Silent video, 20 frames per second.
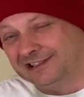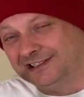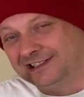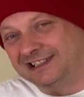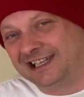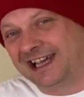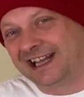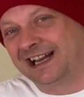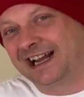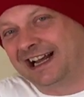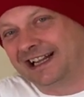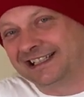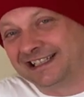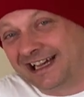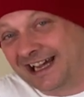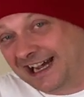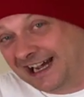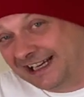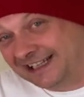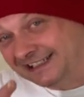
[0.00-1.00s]
10 out of
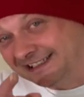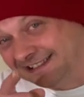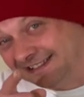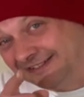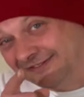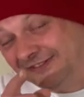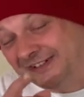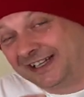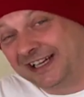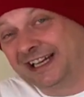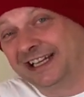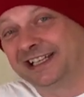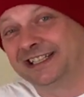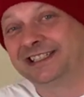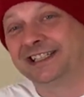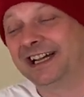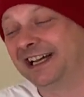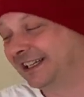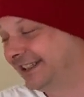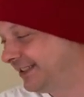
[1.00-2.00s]
10, you get your
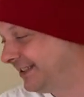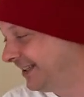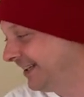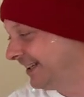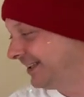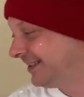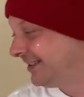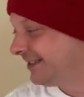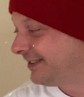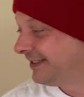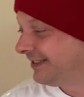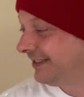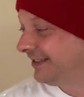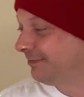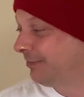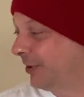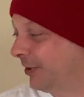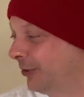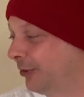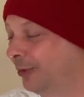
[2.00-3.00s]
chances,
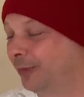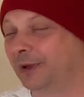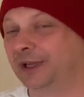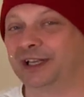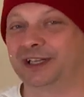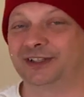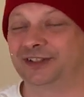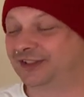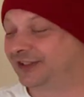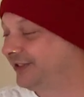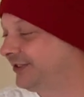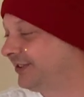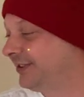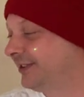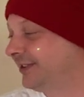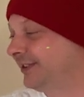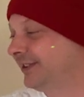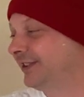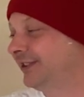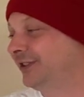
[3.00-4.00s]
by all means
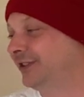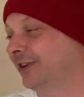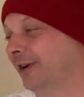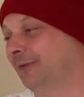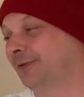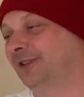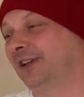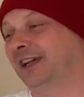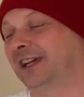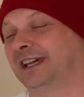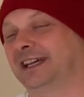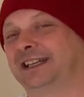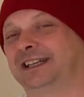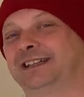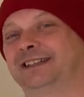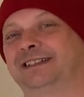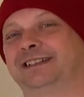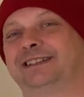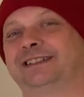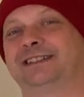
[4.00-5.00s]
know what I'm saying? Yeah,
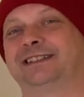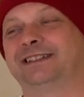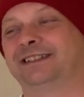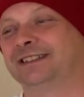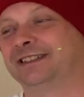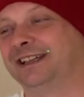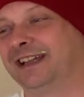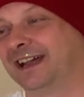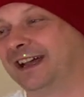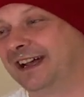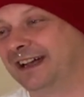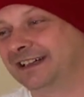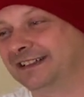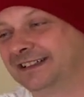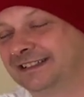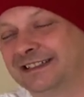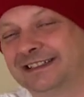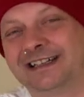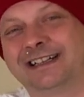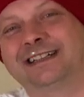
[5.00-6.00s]
try it. Yeah?
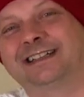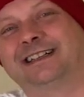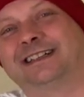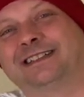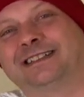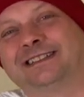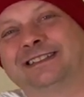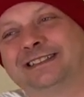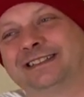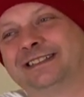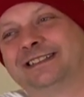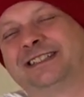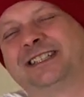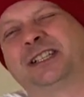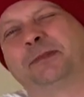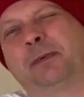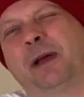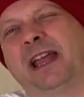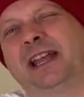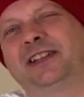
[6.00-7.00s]
It's a good one.
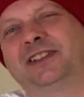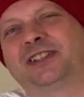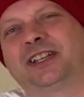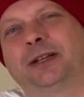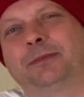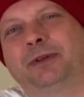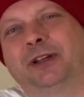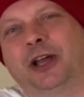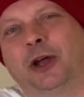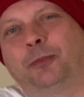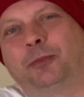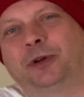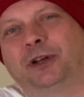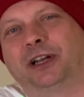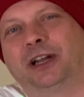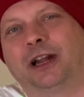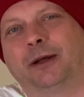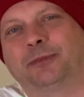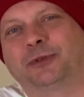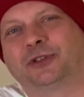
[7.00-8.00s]
Spain's going to be opening
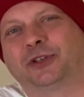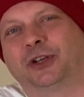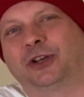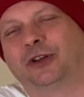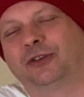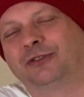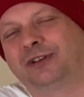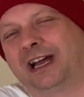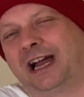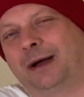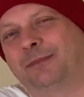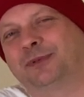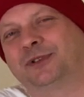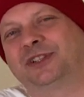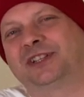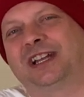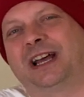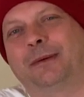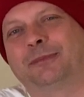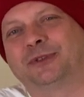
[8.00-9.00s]
up soon.
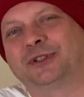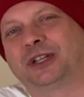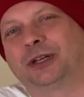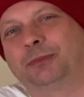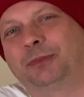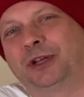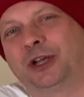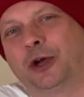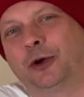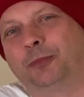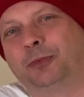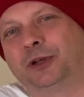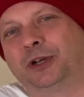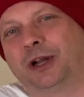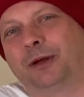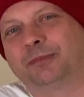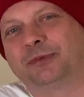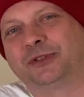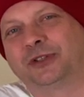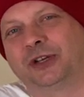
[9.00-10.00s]
Amsterdam's going to be opening
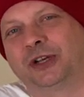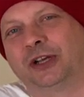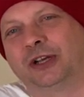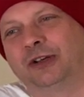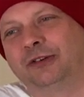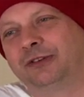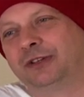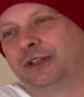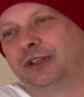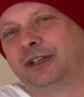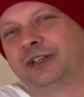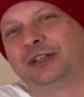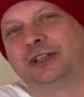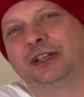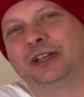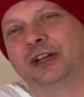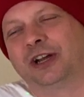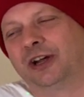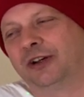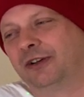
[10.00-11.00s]
up soon.
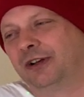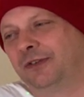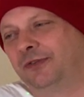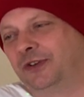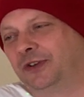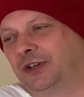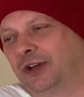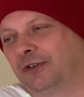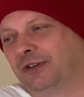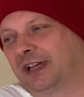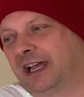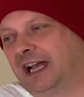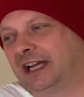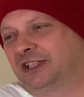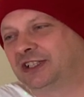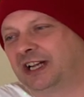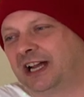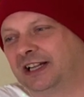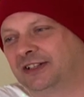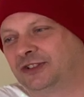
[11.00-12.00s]
You know, if you don't get
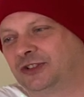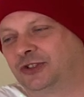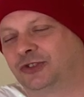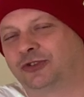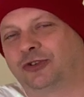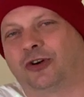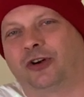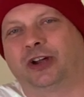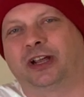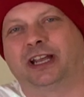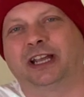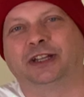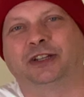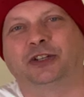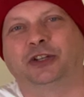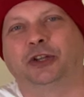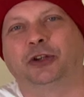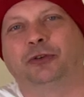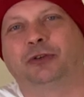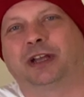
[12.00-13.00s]
a chance to try it in
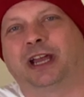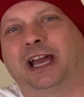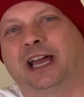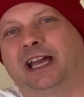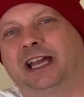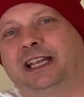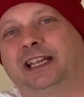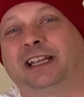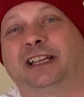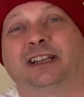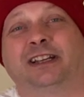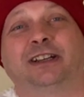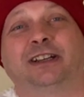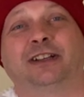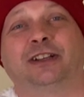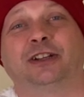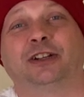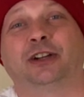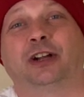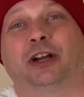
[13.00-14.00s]
the UK,
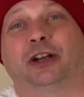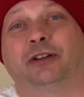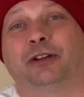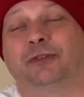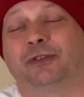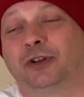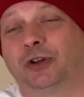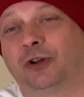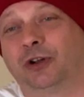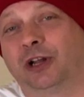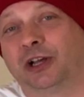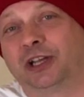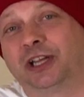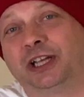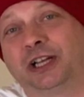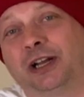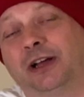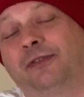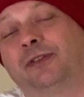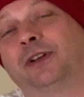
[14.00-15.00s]
you know, if you're not
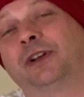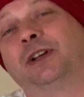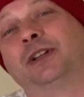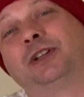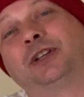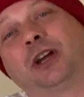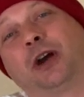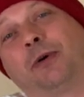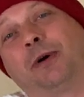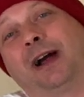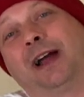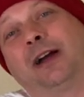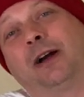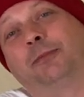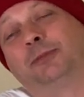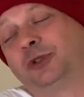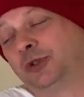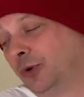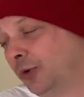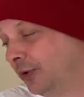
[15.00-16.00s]
lucky enough, go out.
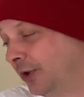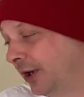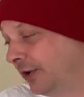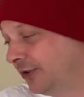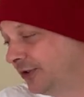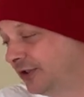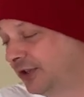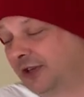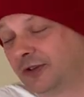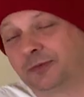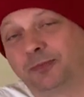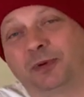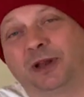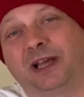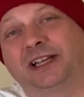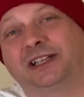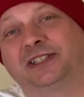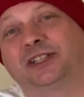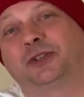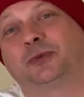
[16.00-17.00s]
I'm sure those, those
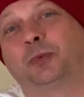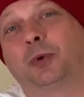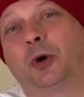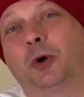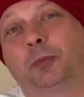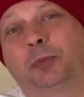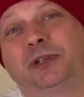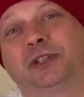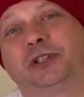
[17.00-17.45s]
places will be